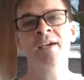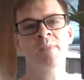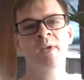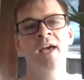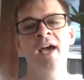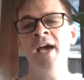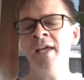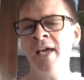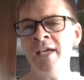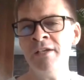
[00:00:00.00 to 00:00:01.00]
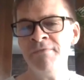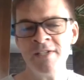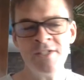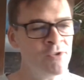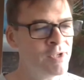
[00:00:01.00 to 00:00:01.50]
yeah. In
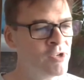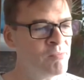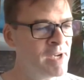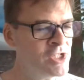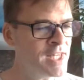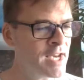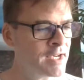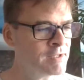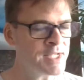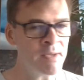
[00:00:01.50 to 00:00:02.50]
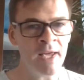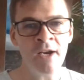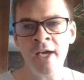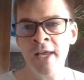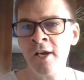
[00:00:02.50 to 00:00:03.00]
fact, you mentioned that,
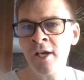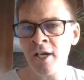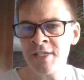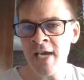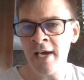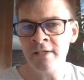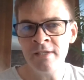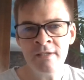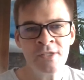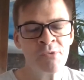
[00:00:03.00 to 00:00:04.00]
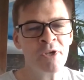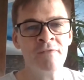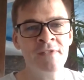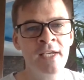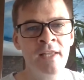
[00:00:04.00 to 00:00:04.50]
and I'd like to add to
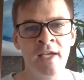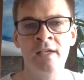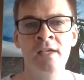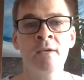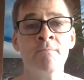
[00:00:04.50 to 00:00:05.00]
what you've said there.